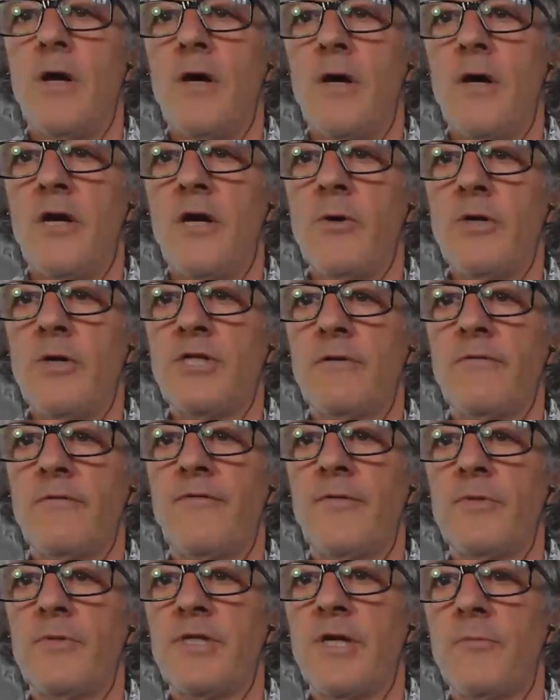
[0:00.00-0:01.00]
A
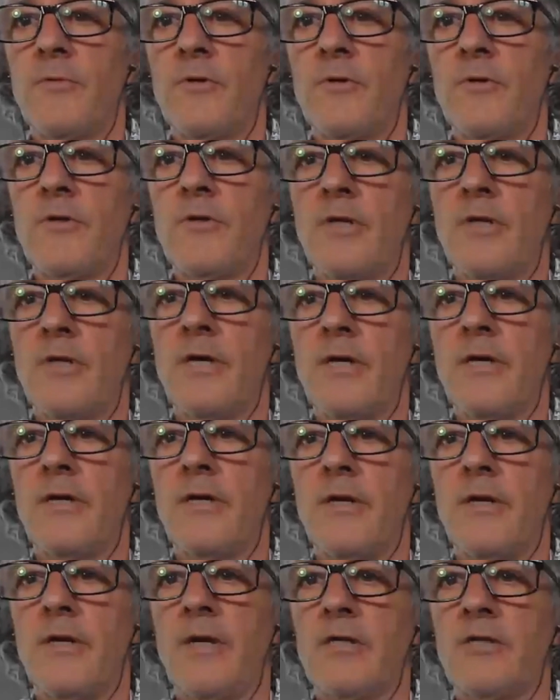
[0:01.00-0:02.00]
question from someone
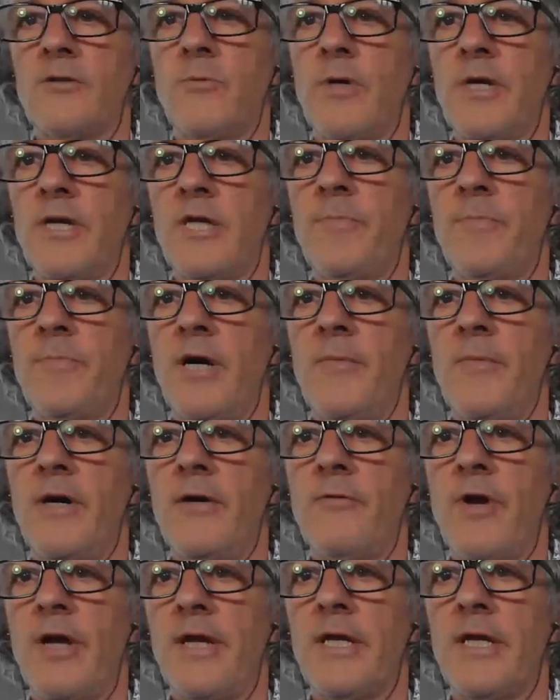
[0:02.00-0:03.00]
last week. By
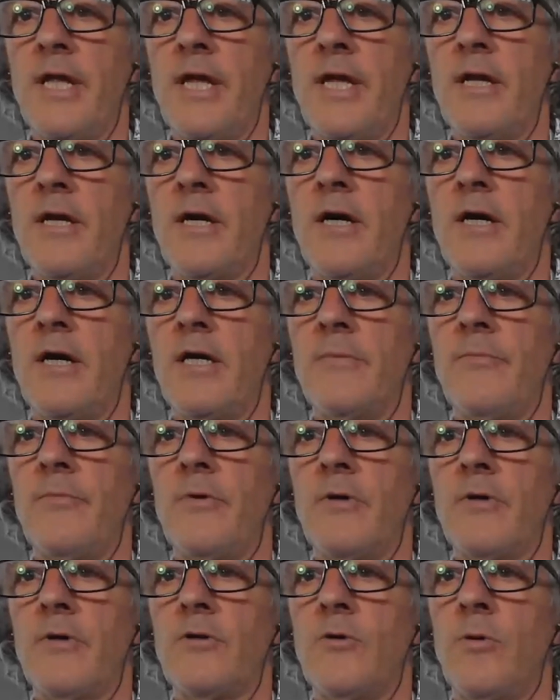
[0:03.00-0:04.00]
my reckoning, I
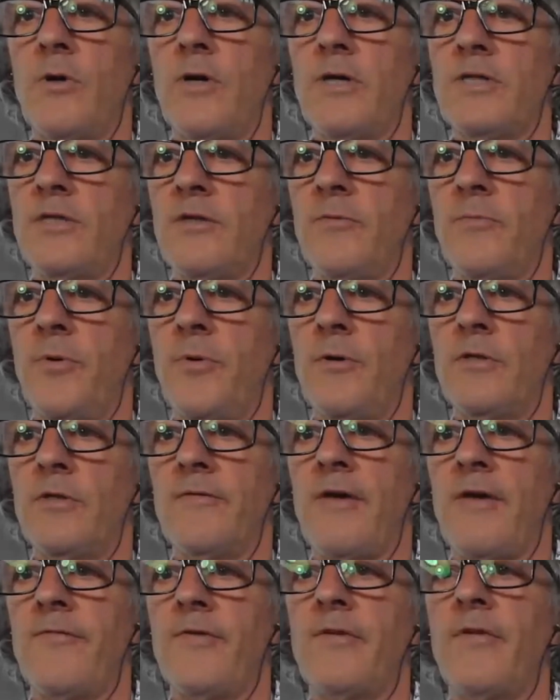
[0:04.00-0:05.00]
am not quite to the point
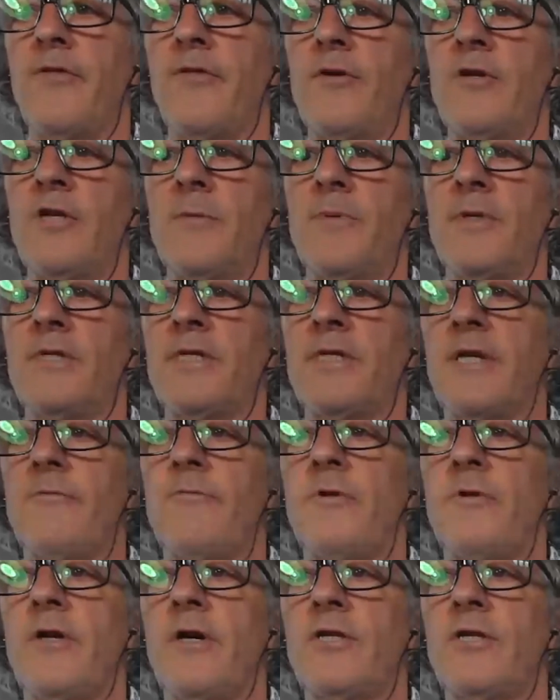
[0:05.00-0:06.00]
of having 30%
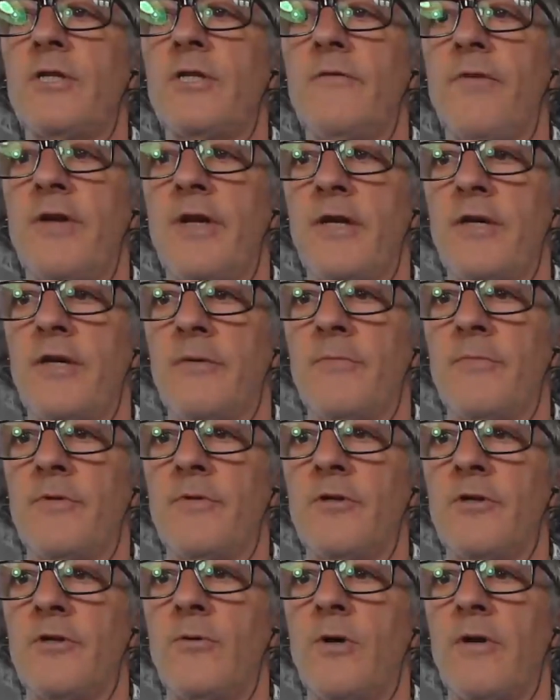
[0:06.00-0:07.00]
reduction of
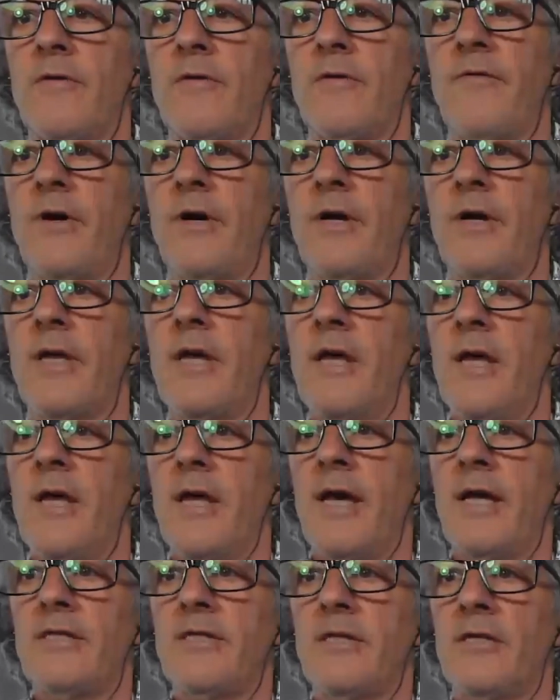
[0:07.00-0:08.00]
income to qualify
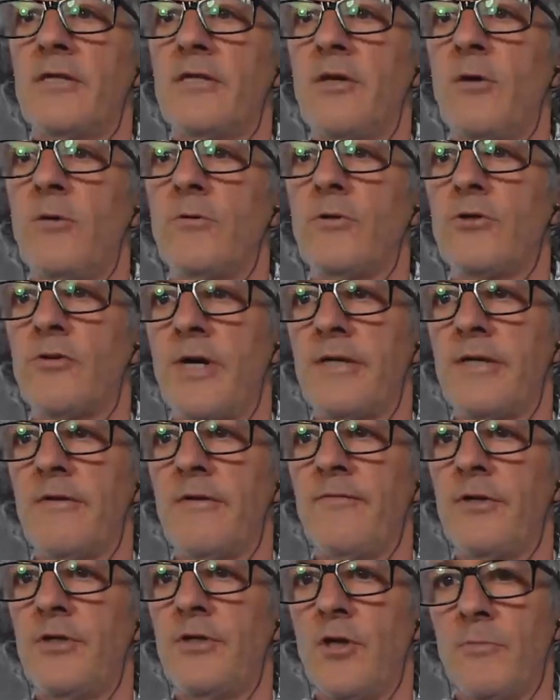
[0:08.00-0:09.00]
as a sole trader
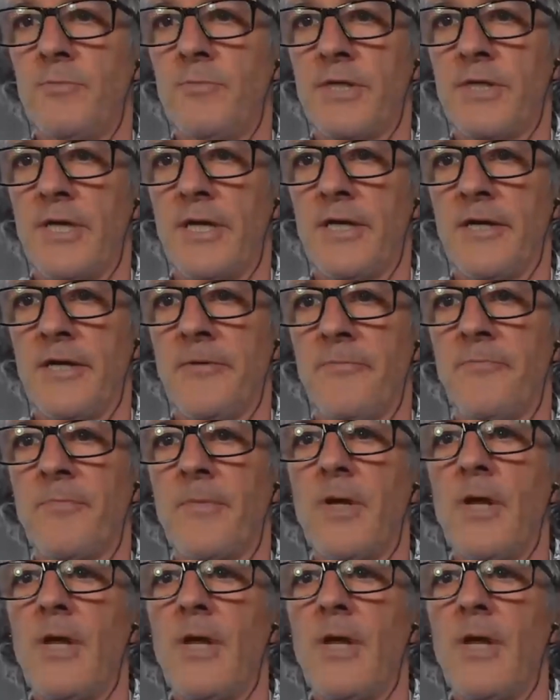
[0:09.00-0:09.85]
for JobSeeker.